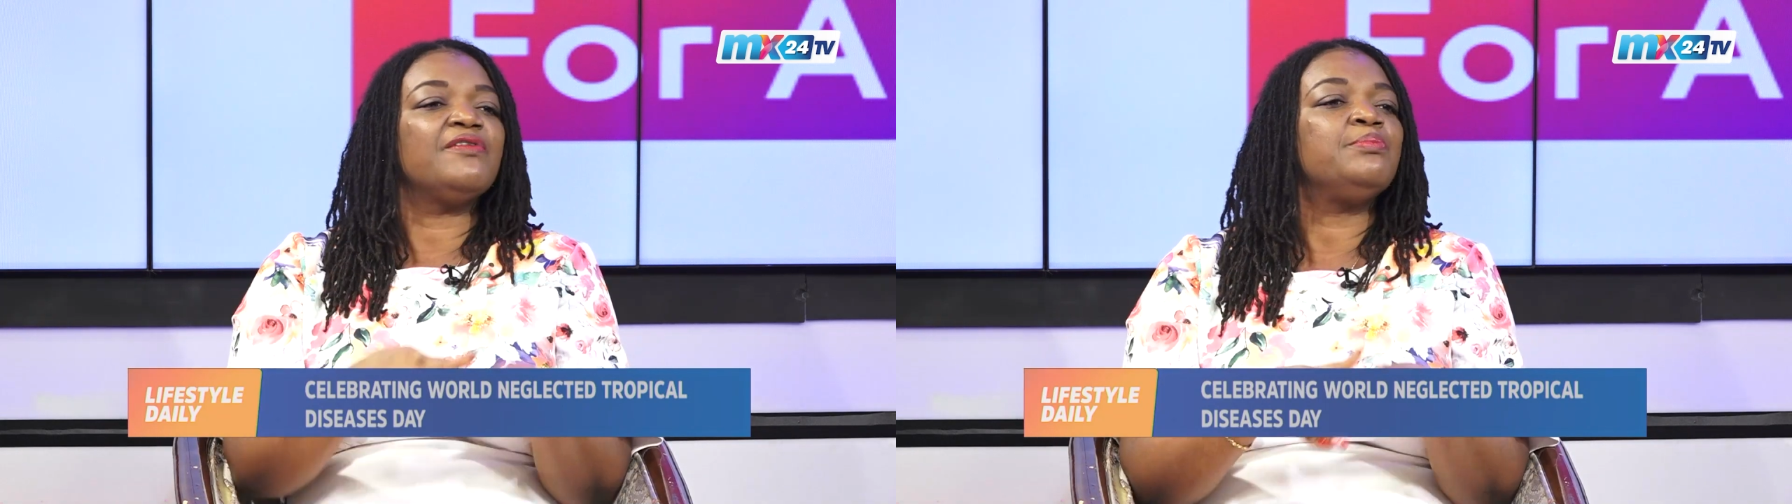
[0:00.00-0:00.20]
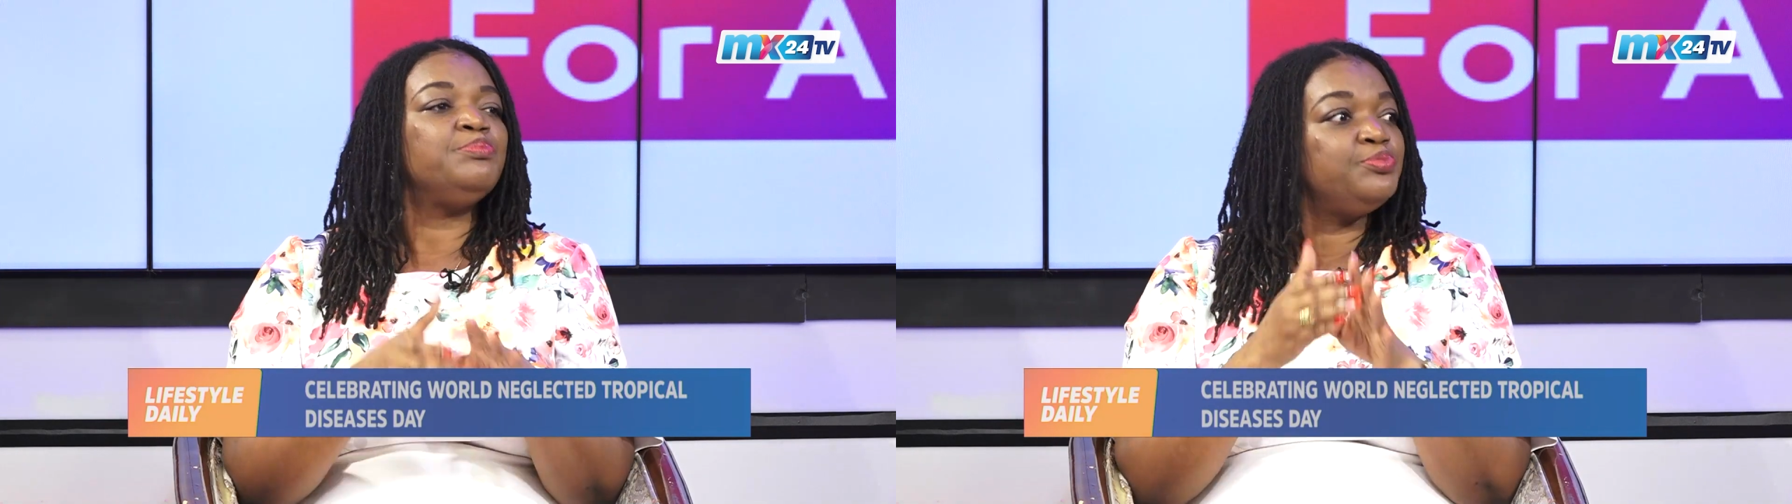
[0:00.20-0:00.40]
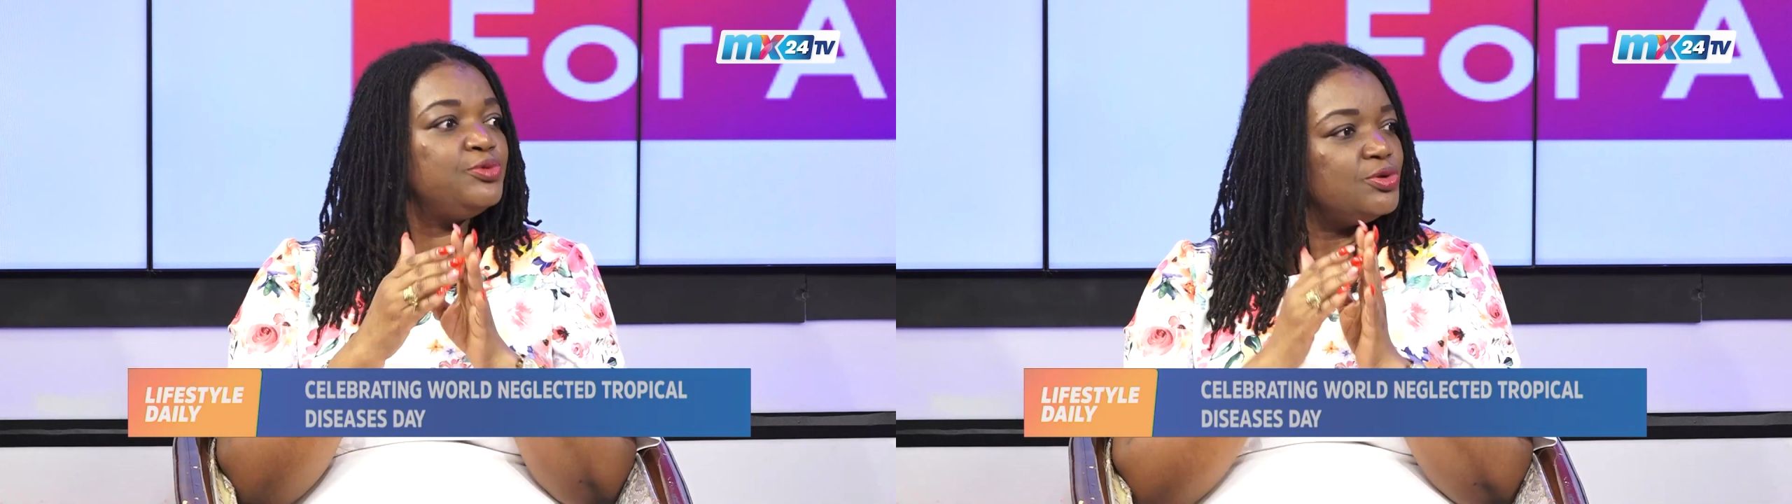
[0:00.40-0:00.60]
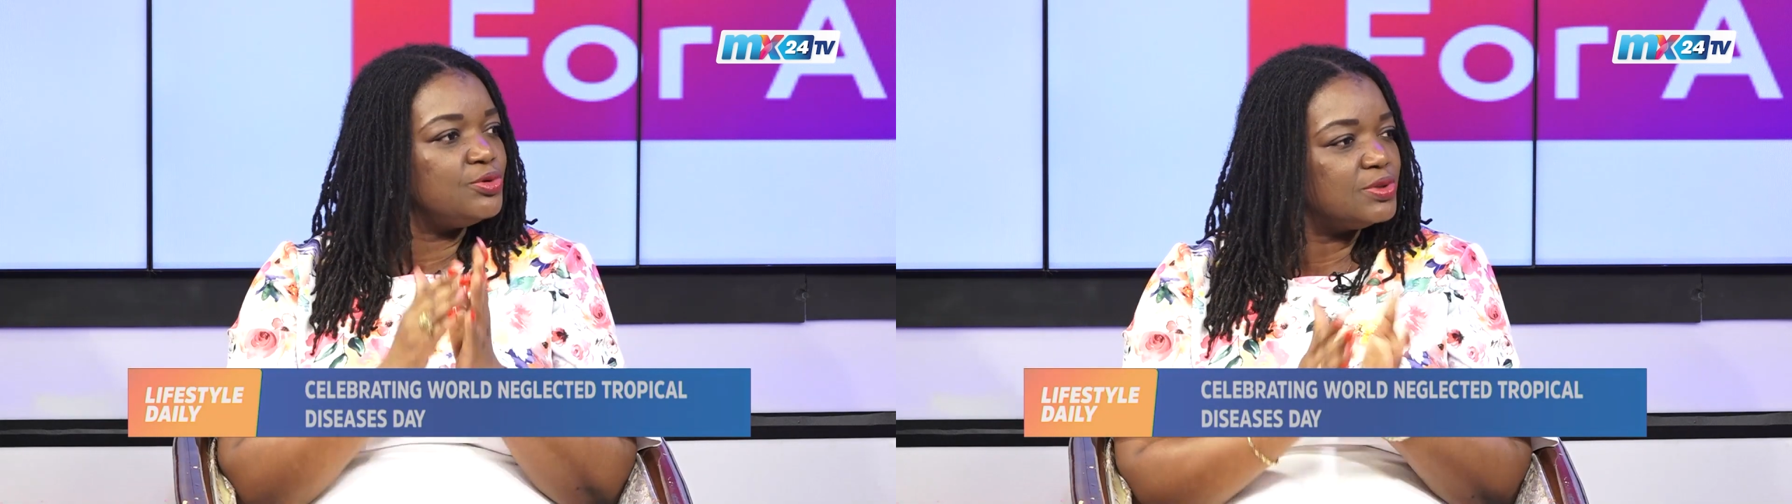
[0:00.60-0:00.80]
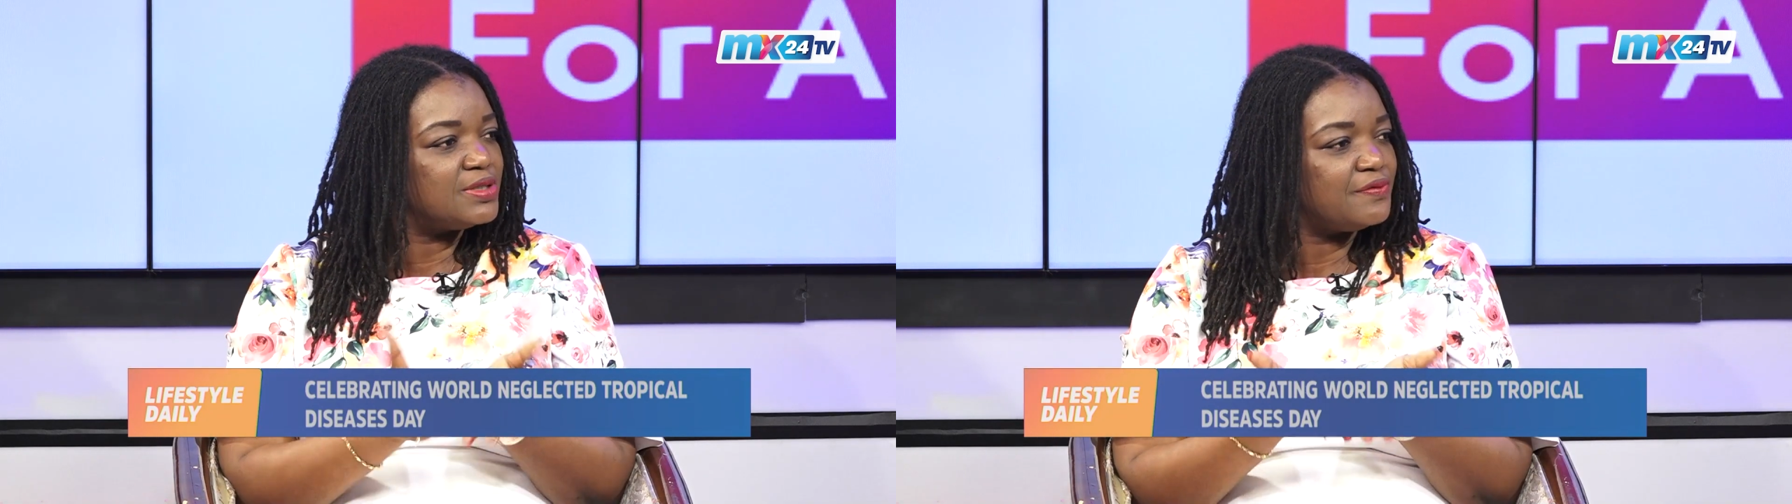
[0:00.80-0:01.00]

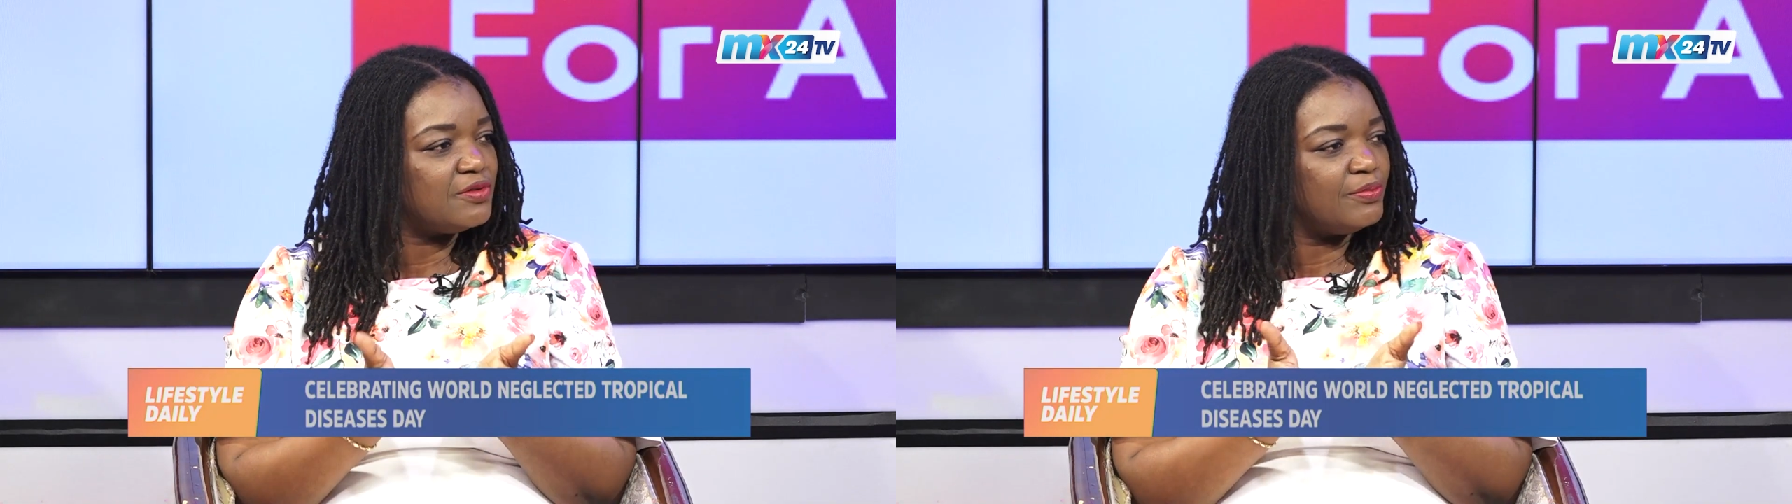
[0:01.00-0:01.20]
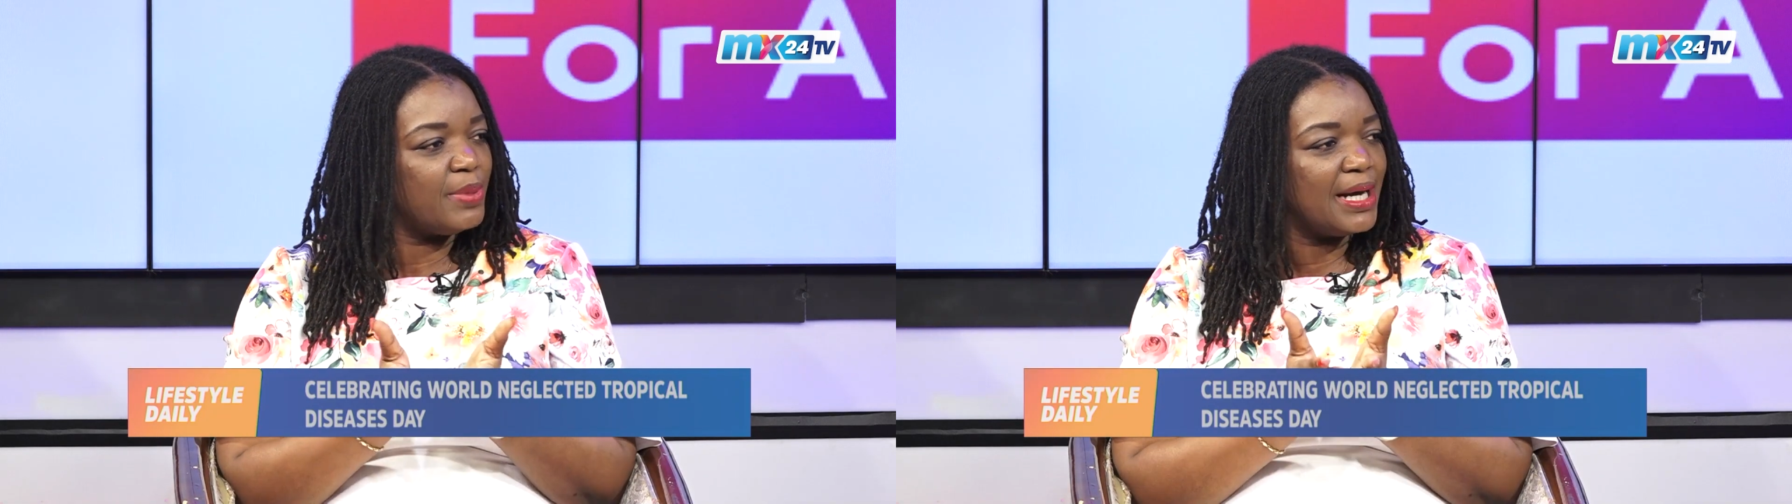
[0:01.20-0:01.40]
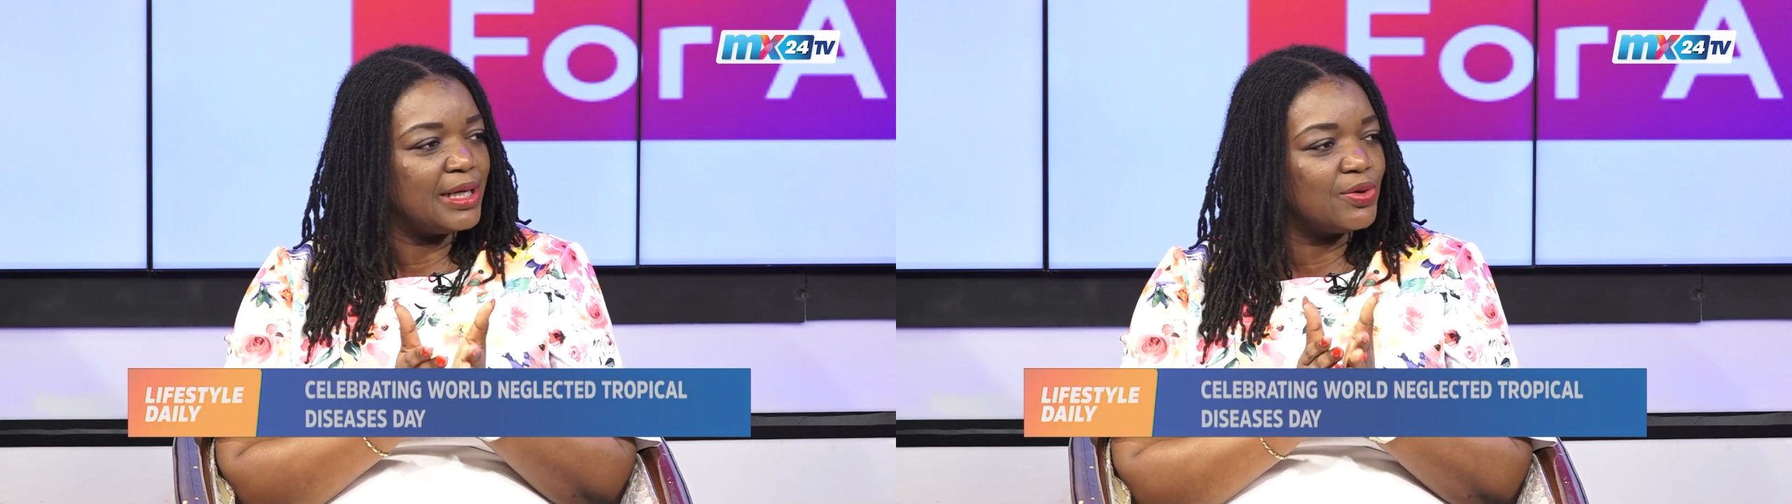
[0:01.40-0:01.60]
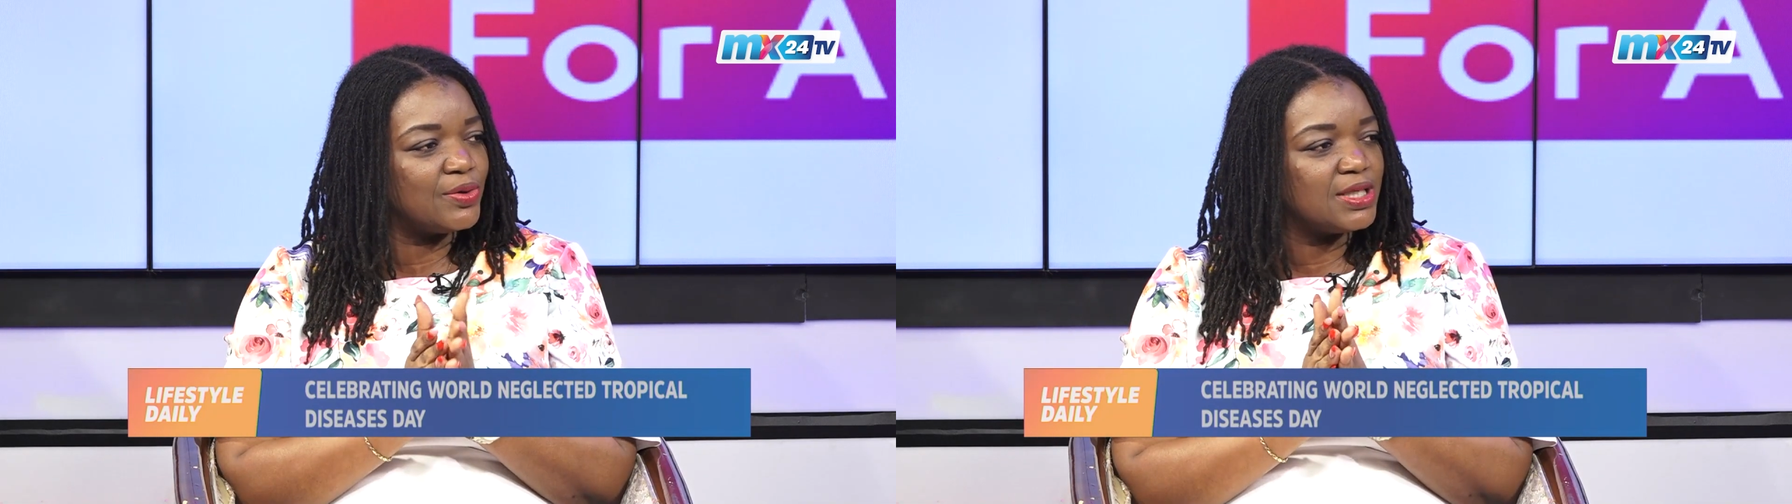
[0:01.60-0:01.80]
beautiful bylaw